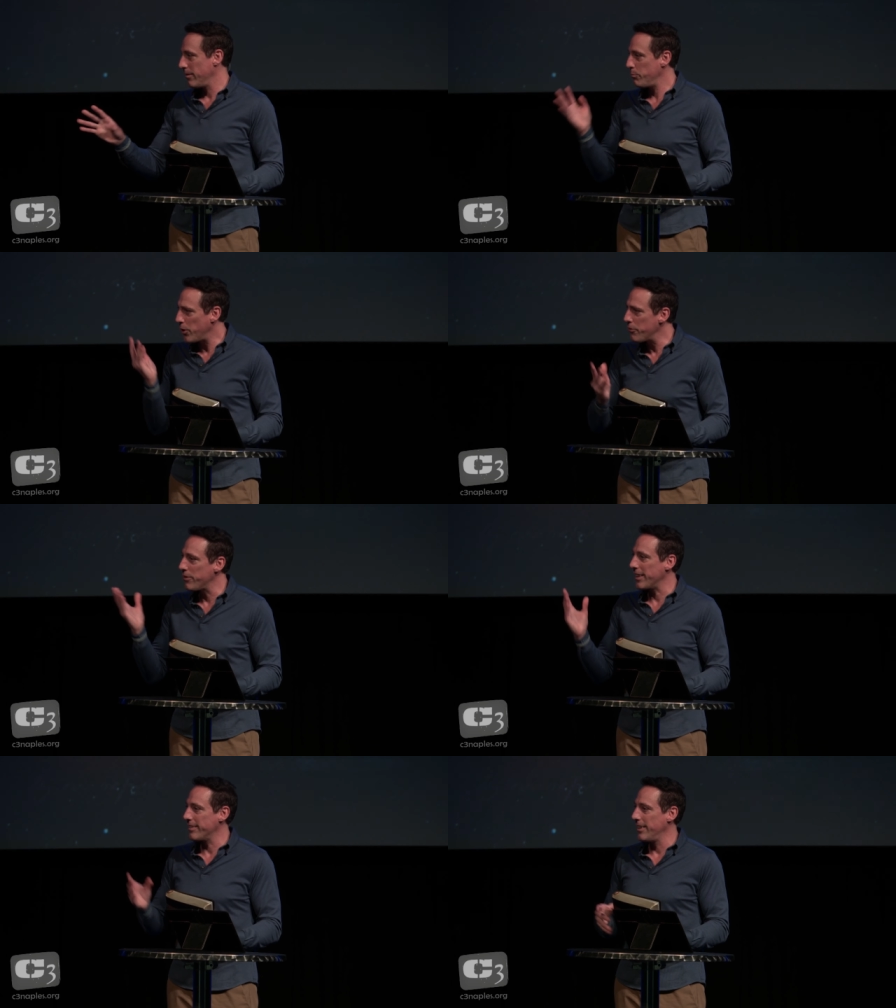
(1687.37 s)

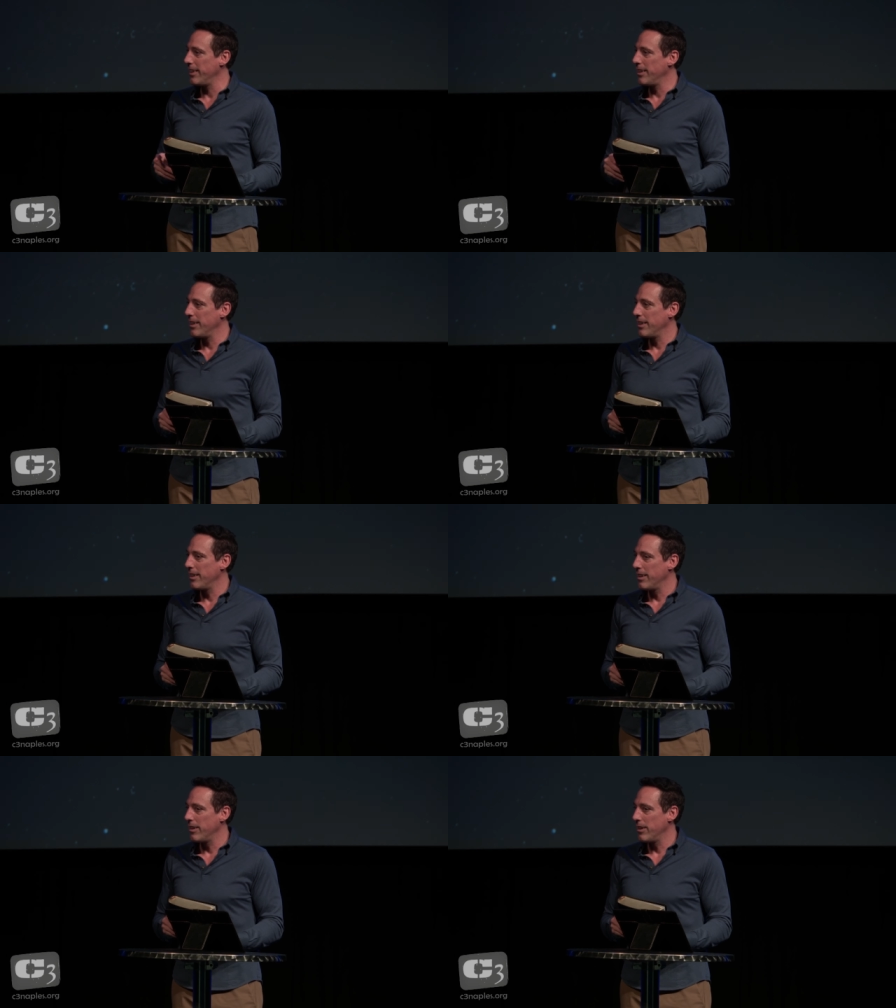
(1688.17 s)
Perfect.
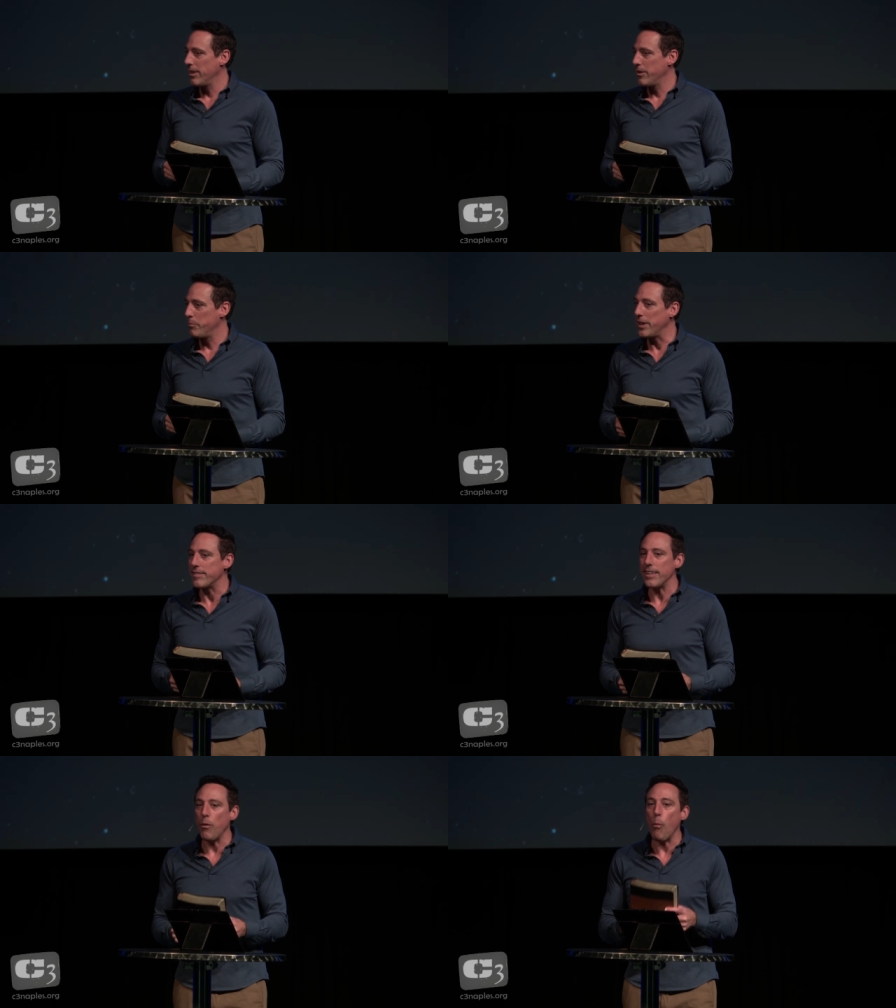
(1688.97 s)
But
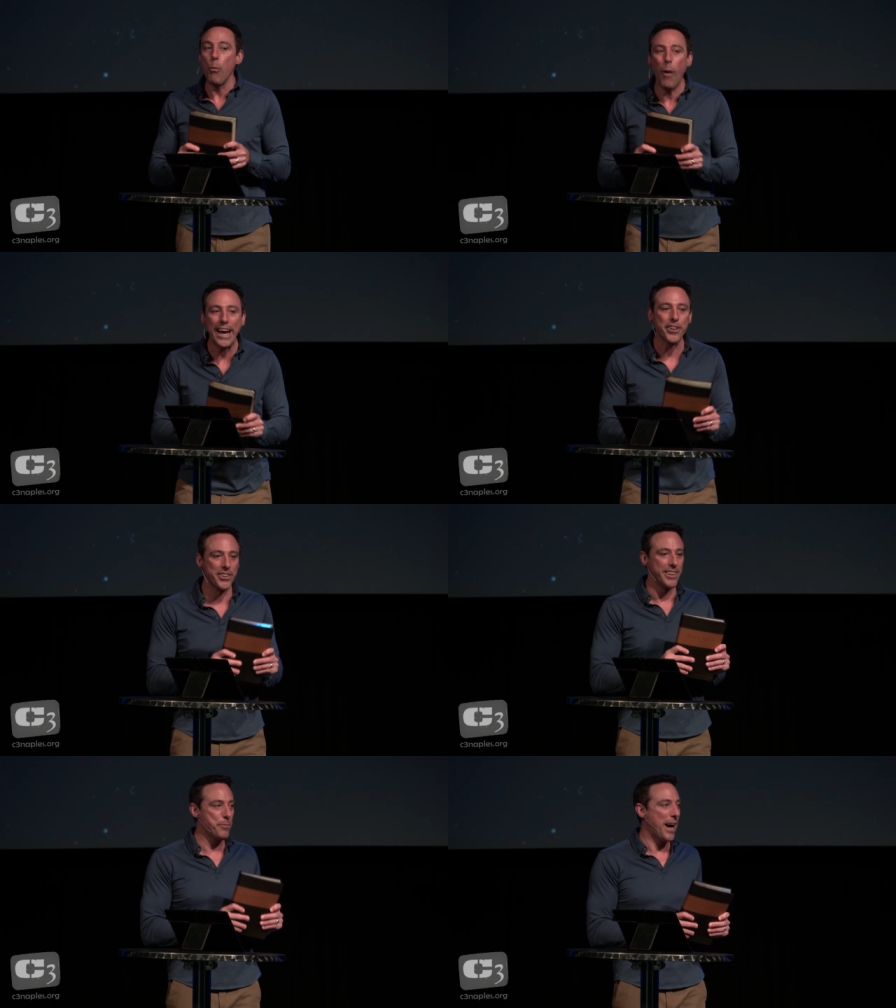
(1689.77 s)
it's
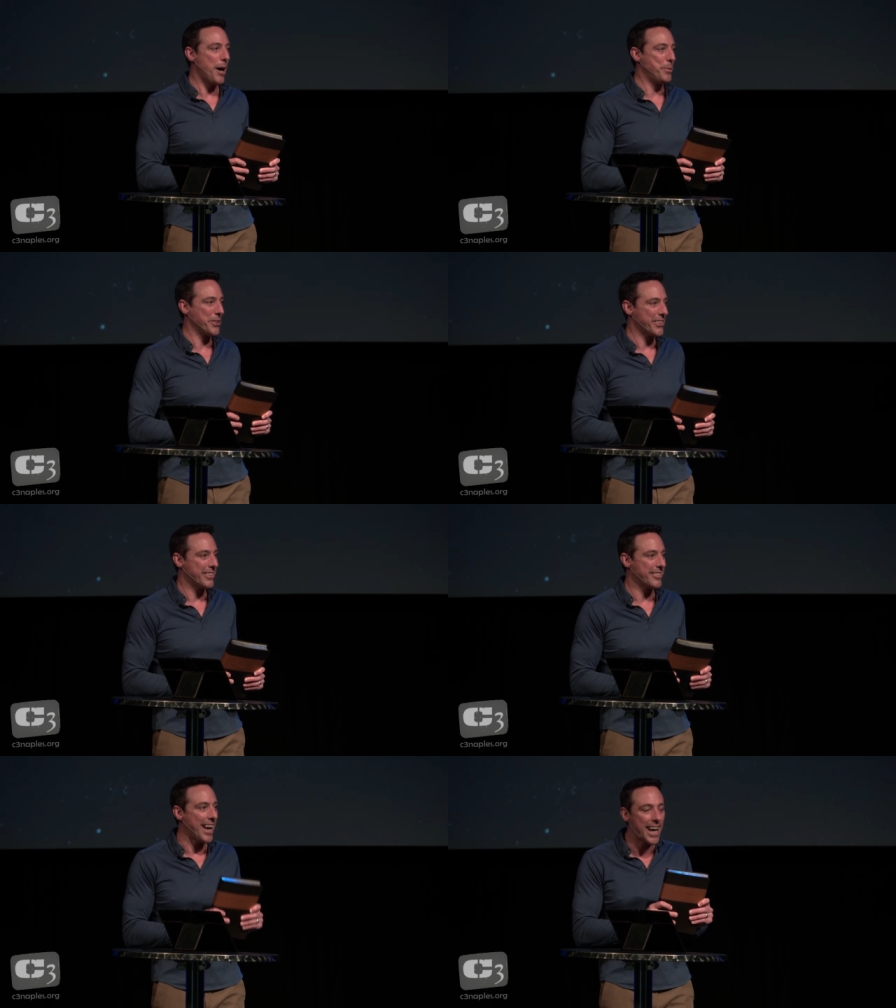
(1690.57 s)
wildly popular
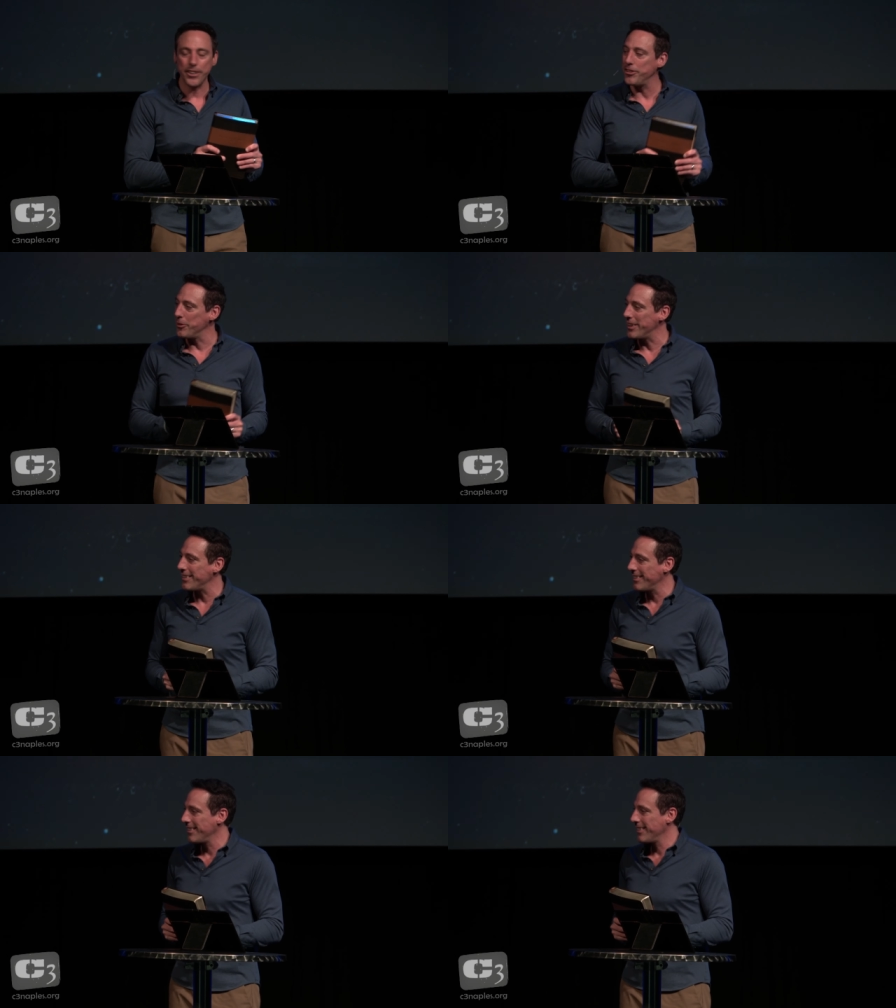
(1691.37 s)
to add to it
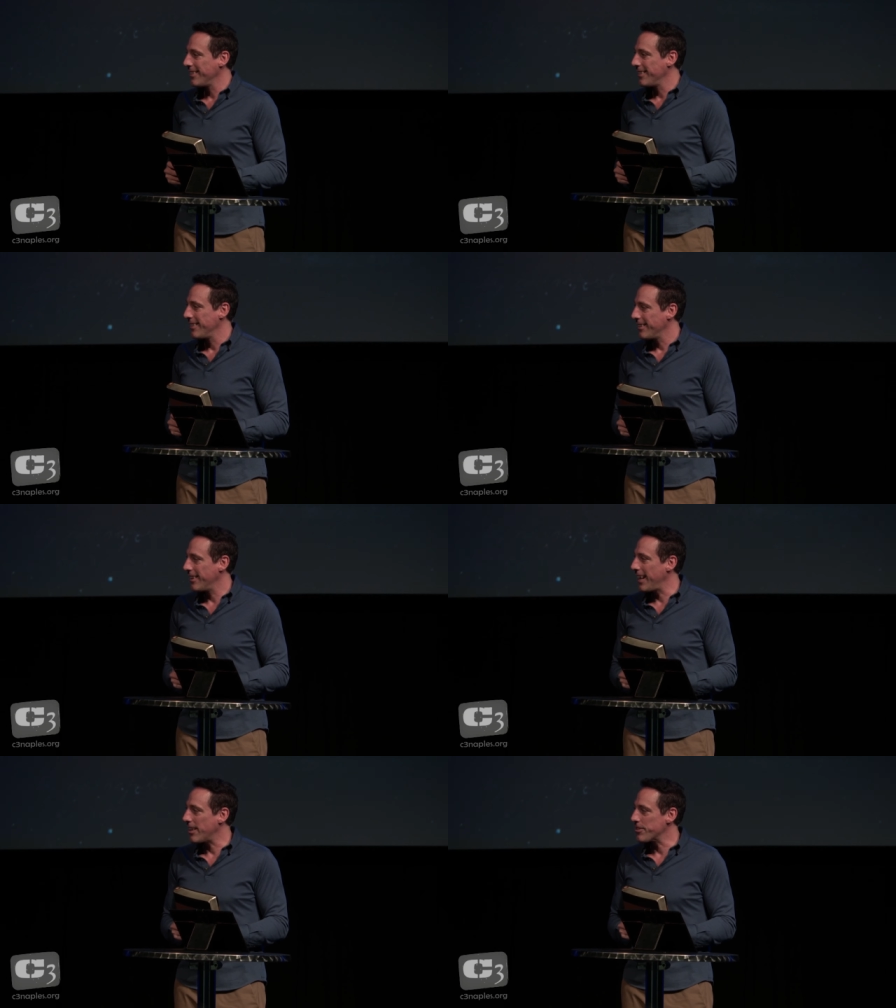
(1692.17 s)

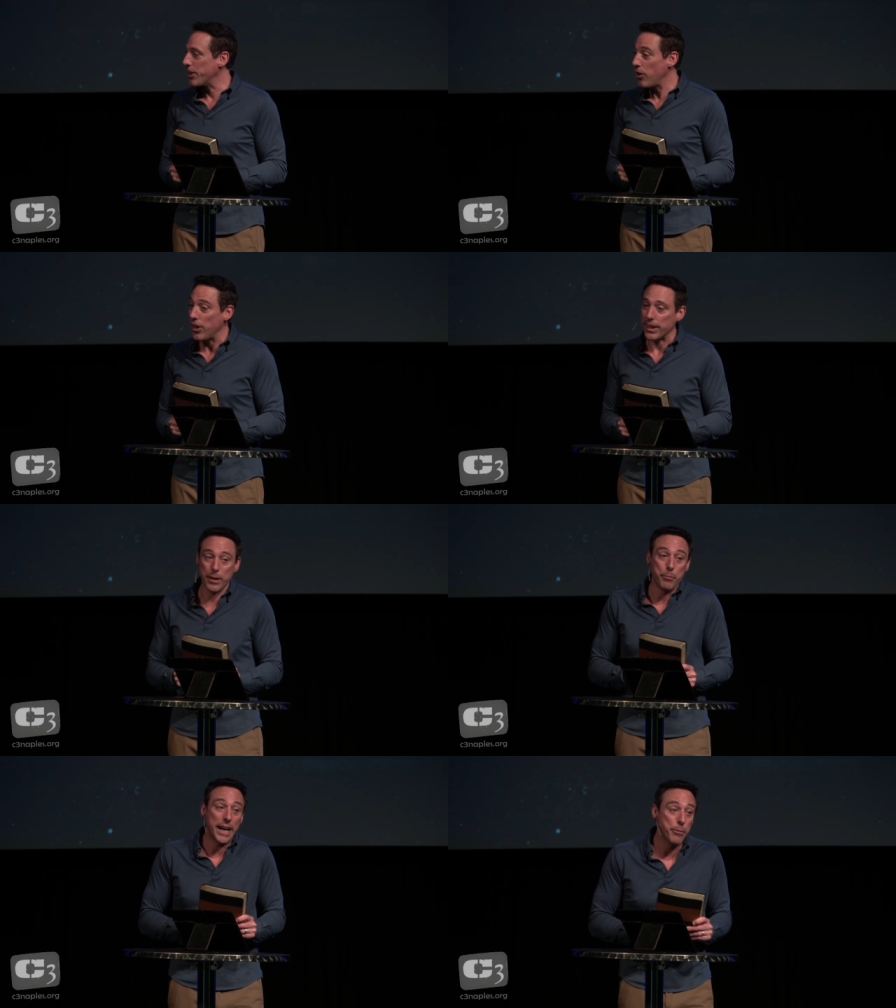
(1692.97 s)
and actually call it like a
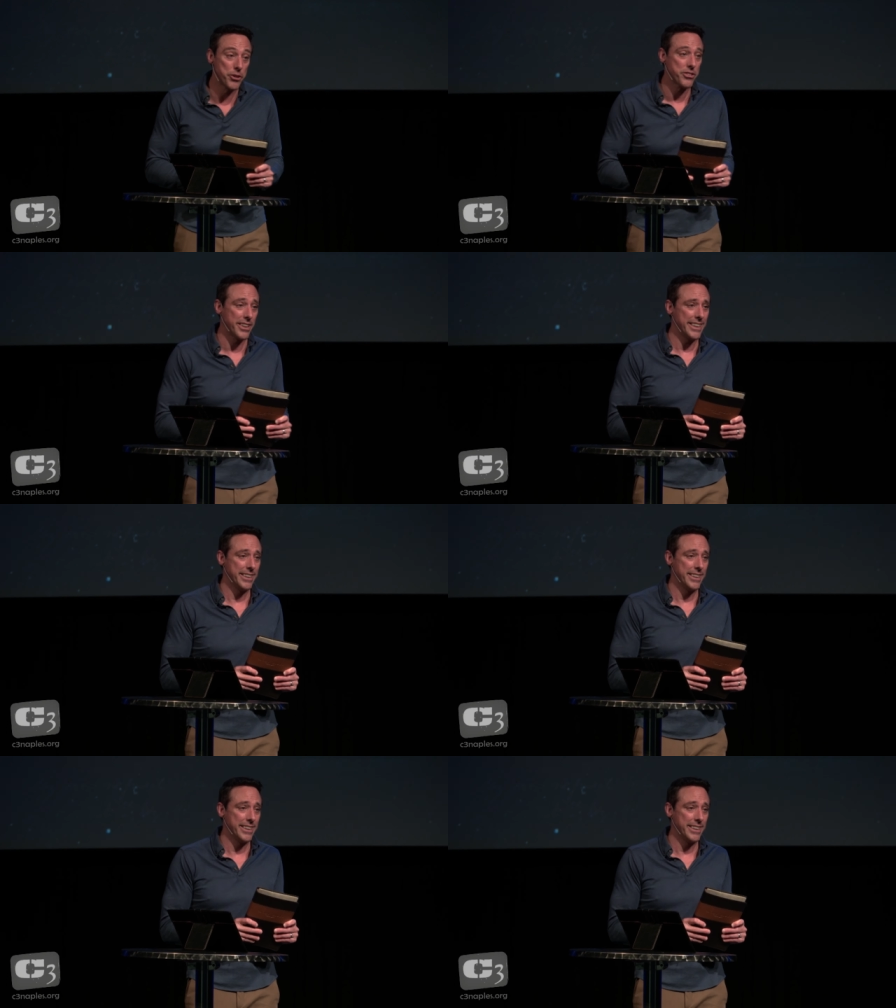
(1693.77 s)
Bible study.